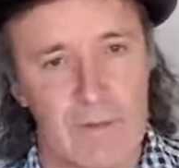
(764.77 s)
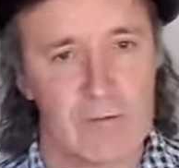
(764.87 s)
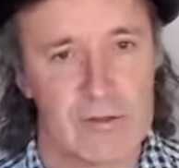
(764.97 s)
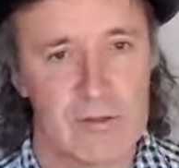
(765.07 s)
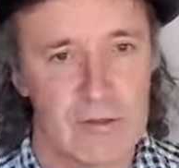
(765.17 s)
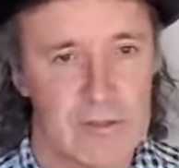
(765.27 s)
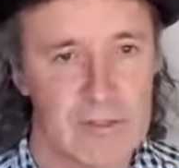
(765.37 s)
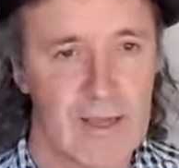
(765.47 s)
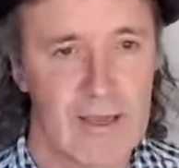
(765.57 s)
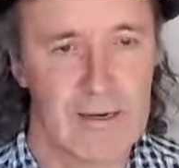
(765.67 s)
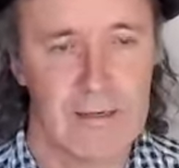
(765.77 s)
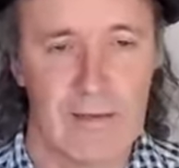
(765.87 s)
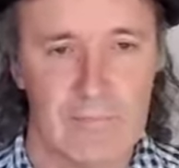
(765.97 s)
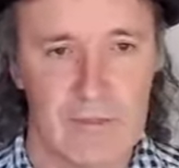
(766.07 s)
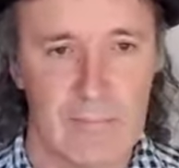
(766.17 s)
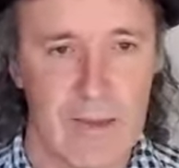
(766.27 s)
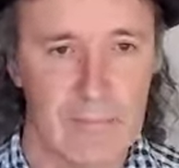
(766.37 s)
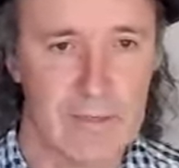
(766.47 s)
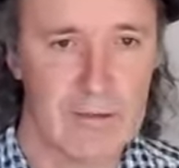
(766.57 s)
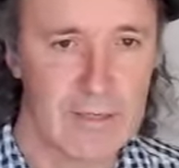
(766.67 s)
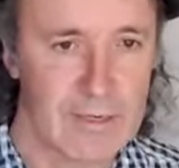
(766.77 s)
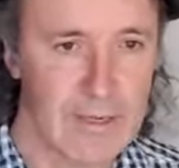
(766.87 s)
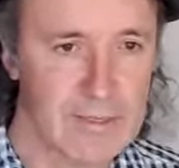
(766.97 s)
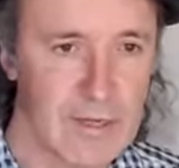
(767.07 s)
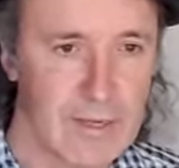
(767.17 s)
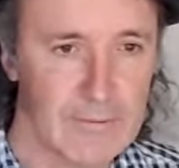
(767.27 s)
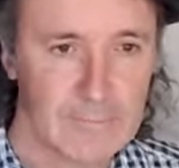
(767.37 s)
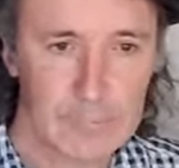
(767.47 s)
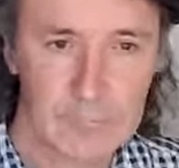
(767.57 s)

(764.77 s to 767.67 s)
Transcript: the return to Canaan after the Babylonian exile,